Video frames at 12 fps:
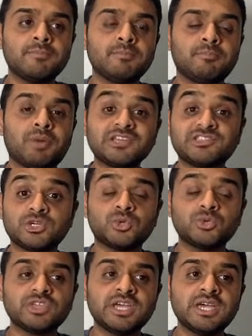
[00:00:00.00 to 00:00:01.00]

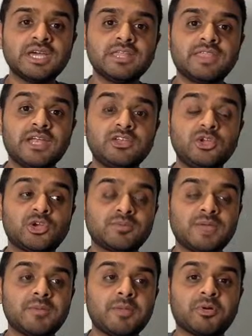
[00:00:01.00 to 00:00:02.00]
bicycles, then you can
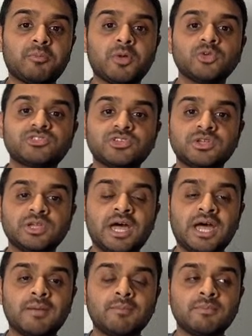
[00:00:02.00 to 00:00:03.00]
maybe promote
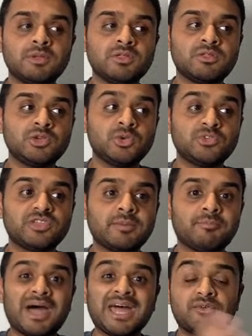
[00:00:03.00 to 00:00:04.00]

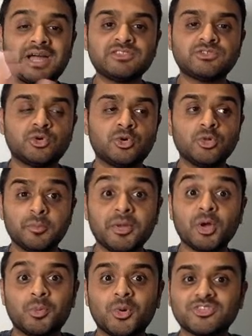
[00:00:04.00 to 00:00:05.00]
using banner ads, or the
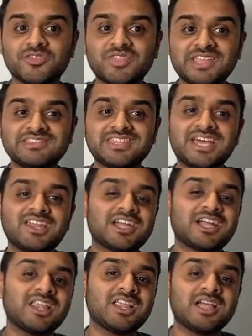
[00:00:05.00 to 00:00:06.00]
billboards of the internet, like
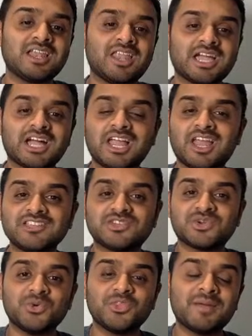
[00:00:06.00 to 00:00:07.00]
I like to
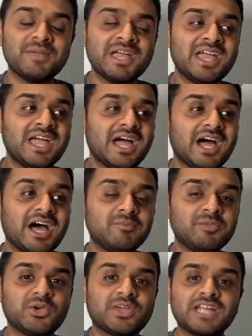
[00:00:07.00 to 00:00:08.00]
call them.
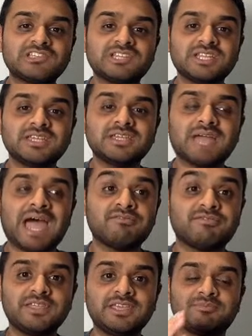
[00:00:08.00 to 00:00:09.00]
You can actually
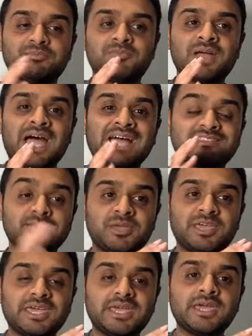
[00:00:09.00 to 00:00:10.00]
have these ads
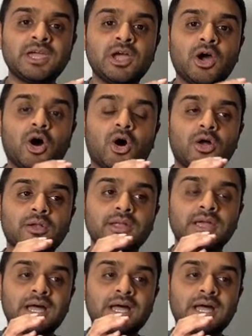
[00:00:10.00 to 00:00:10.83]
appear on